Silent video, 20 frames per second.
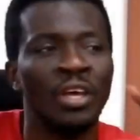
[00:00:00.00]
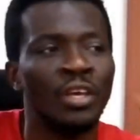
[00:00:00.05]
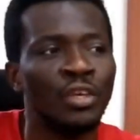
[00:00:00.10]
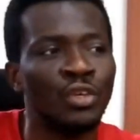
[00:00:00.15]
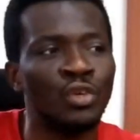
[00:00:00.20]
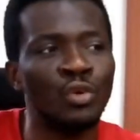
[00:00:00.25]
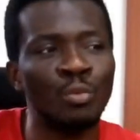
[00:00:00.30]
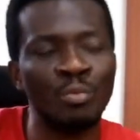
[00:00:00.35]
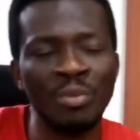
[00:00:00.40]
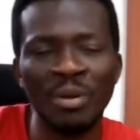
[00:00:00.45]

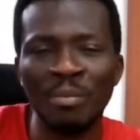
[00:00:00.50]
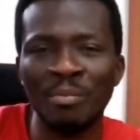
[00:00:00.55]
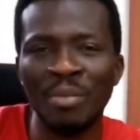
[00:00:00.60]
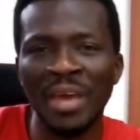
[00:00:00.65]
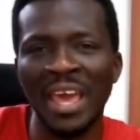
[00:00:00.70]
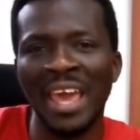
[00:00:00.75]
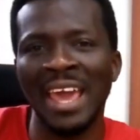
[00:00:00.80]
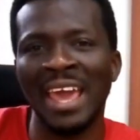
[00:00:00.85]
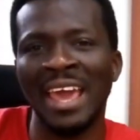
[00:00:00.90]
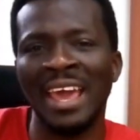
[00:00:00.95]
You
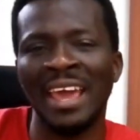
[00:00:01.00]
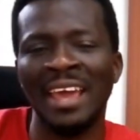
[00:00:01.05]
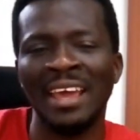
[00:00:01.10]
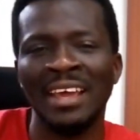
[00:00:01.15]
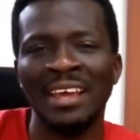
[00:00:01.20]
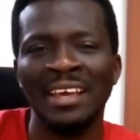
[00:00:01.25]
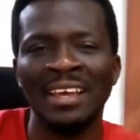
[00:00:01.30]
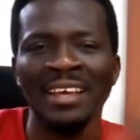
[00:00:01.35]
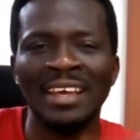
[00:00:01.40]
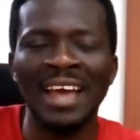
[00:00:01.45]

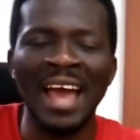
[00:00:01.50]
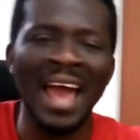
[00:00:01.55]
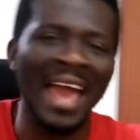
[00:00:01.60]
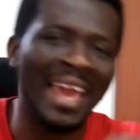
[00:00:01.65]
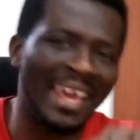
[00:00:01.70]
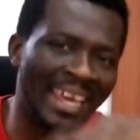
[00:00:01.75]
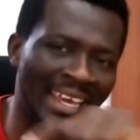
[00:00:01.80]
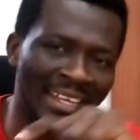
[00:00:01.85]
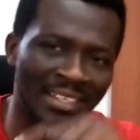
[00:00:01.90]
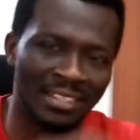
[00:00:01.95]
prepare
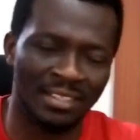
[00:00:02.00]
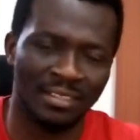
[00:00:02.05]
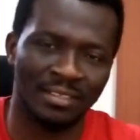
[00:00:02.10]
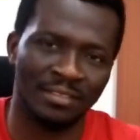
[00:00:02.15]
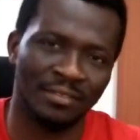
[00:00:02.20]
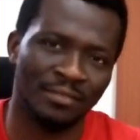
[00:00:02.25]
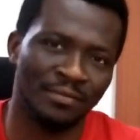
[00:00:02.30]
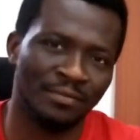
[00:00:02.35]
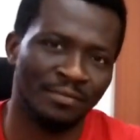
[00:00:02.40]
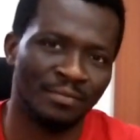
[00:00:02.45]
ahead.
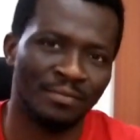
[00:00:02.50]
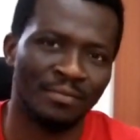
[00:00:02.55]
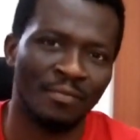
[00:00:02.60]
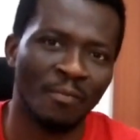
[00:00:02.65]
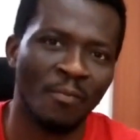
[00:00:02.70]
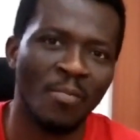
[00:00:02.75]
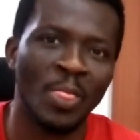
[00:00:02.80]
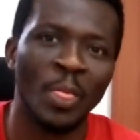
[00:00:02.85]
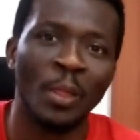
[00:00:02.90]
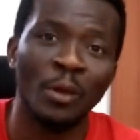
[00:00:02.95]

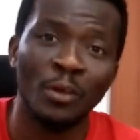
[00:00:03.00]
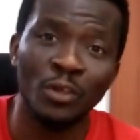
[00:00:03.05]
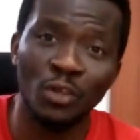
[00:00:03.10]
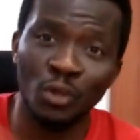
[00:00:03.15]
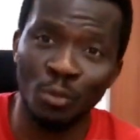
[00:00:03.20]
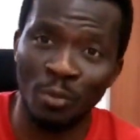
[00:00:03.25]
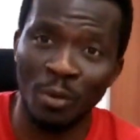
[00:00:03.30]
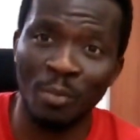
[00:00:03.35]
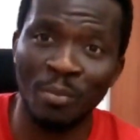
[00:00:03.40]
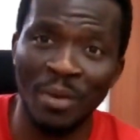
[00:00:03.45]
You
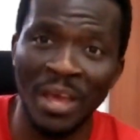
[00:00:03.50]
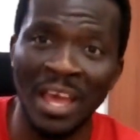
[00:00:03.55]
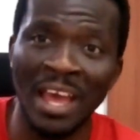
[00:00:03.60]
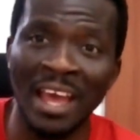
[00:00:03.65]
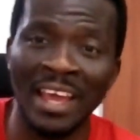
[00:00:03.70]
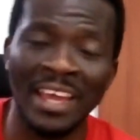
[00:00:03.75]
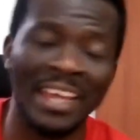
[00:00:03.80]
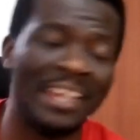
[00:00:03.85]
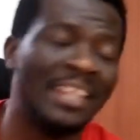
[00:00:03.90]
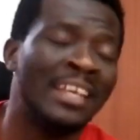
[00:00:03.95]
prepare
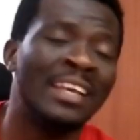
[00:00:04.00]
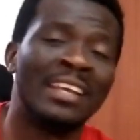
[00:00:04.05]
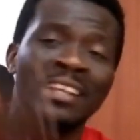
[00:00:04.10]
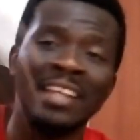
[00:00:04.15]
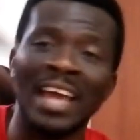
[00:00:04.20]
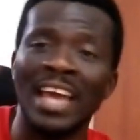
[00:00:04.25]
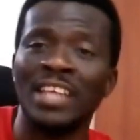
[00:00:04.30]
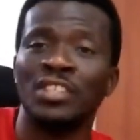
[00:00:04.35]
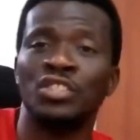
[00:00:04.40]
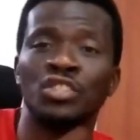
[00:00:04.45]
ahead.
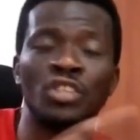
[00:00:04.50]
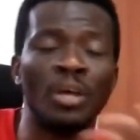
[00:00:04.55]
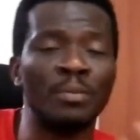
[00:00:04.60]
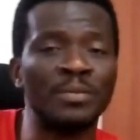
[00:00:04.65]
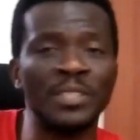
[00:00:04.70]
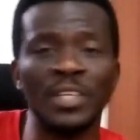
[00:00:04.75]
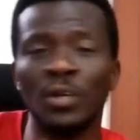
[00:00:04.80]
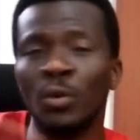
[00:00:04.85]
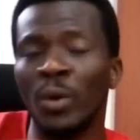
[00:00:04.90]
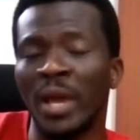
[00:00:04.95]
Now, in
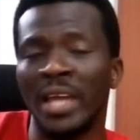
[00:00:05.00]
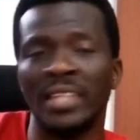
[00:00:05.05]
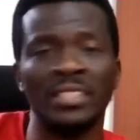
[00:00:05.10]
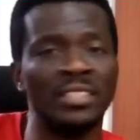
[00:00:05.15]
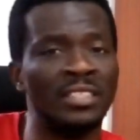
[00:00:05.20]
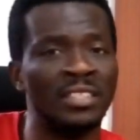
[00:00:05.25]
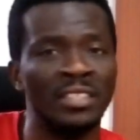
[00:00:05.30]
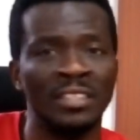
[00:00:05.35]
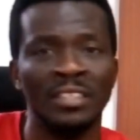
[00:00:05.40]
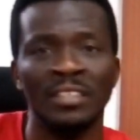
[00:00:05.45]

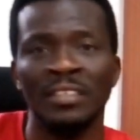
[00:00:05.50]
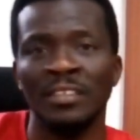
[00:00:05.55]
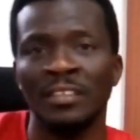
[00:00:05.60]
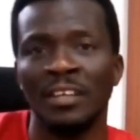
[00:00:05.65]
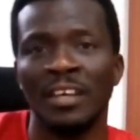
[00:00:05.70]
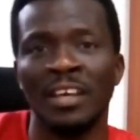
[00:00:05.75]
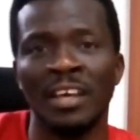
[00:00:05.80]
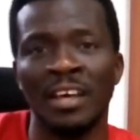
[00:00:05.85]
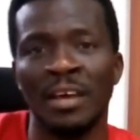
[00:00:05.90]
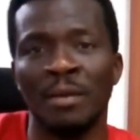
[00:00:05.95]
subsequent
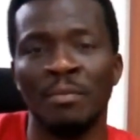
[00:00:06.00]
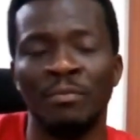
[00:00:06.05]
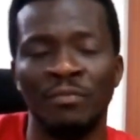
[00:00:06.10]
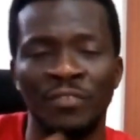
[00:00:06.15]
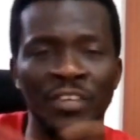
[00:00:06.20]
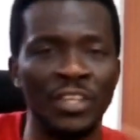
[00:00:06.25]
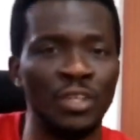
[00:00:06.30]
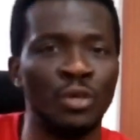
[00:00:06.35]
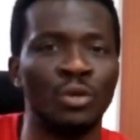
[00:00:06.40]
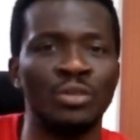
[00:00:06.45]

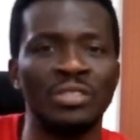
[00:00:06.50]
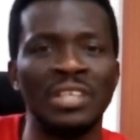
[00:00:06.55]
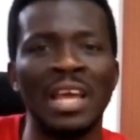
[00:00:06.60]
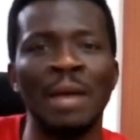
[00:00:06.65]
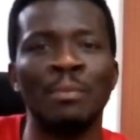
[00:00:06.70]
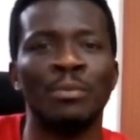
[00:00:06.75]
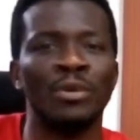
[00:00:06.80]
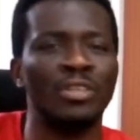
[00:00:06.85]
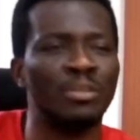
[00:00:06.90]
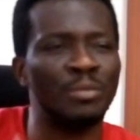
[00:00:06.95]
videos,
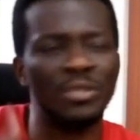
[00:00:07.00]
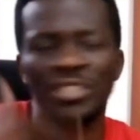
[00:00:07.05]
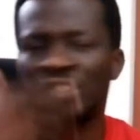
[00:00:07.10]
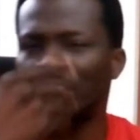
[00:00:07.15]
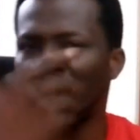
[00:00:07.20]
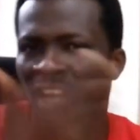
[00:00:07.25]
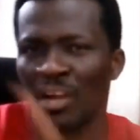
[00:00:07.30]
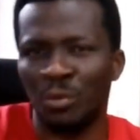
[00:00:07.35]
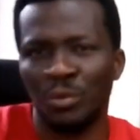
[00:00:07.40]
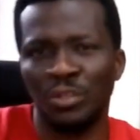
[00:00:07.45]
I'm going to be
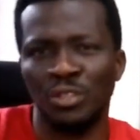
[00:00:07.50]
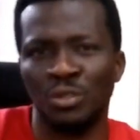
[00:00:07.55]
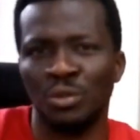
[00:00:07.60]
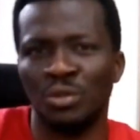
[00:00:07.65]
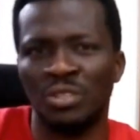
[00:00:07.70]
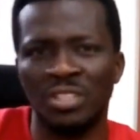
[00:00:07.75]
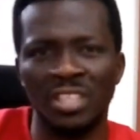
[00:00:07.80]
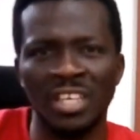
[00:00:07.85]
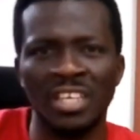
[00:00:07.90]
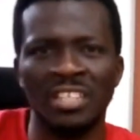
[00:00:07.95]
sharing with you
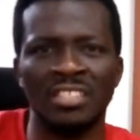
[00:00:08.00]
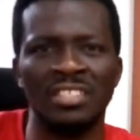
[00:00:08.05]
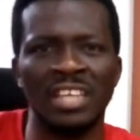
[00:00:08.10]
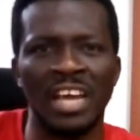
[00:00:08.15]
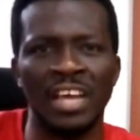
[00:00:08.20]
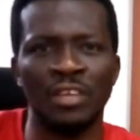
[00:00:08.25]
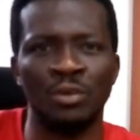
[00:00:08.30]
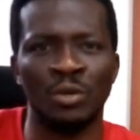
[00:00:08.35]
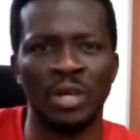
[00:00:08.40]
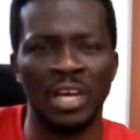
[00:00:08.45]
things
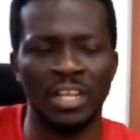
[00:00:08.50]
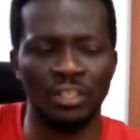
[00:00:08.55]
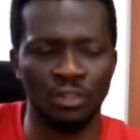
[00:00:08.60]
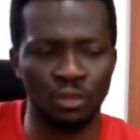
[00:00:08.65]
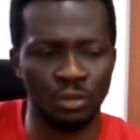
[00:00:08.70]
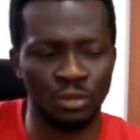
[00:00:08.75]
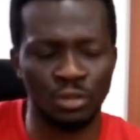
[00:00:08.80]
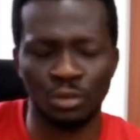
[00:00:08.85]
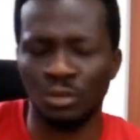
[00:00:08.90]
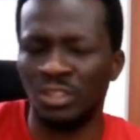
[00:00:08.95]
that you can
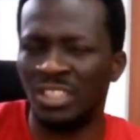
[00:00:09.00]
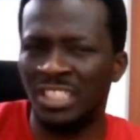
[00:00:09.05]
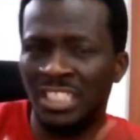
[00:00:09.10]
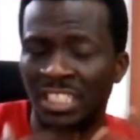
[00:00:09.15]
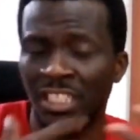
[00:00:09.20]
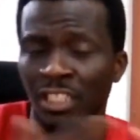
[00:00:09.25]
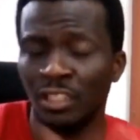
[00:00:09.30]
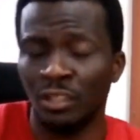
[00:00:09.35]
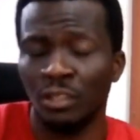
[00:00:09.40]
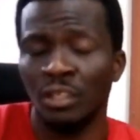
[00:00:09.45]
do to
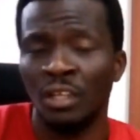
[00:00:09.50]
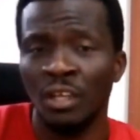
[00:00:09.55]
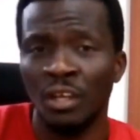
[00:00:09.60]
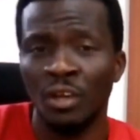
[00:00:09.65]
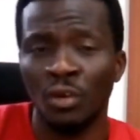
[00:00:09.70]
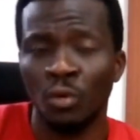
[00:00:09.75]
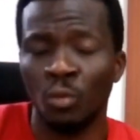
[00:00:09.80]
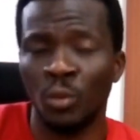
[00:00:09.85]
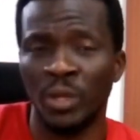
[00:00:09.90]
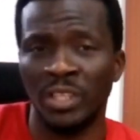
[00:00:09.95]
deal
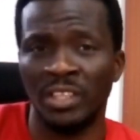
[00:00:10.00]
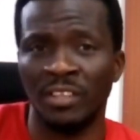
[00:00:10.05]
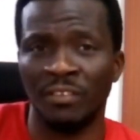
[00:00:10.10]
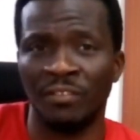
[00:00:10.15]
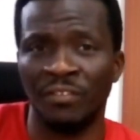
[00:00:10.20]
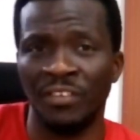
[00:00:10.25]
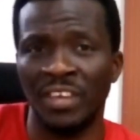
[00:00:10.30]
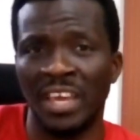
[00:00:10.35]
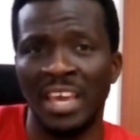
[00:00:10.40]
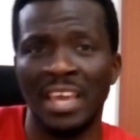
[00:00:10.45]
with the
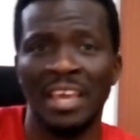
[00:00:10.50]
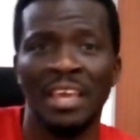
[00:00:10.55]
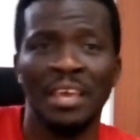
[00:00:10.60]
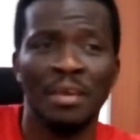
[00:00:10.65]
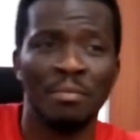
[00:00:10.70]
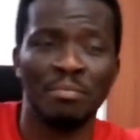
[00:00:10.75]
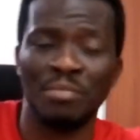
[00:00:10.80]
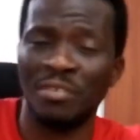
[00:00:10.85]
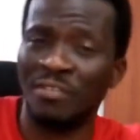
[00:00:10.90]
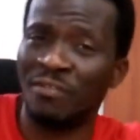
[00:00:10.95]
fear
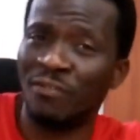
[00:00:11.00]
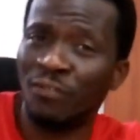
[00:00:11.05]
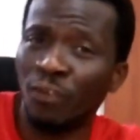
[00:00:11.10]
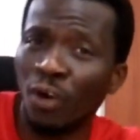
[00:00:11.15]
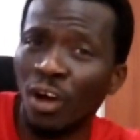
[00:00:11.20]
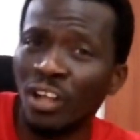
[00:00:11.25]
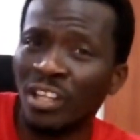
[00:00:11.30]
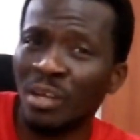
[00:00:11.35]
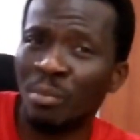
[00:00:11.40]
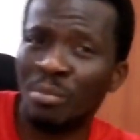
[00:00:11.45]

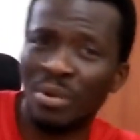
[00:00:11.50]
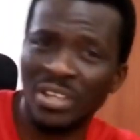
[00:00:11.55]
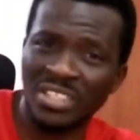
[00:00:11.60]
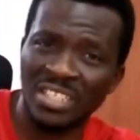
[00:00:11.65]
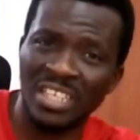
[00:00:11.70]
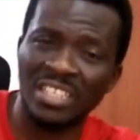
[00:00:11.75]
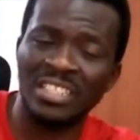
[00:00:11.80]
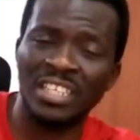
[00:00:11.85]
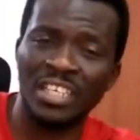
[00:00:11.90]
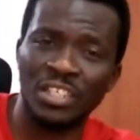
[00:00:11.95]
before the
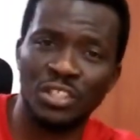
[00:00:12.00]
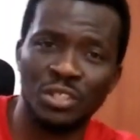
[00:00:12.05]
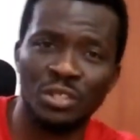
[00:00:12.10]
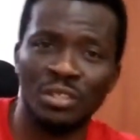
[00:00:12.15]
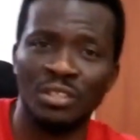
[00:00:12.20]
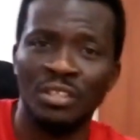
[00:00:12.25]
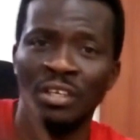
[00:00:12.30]
presentation,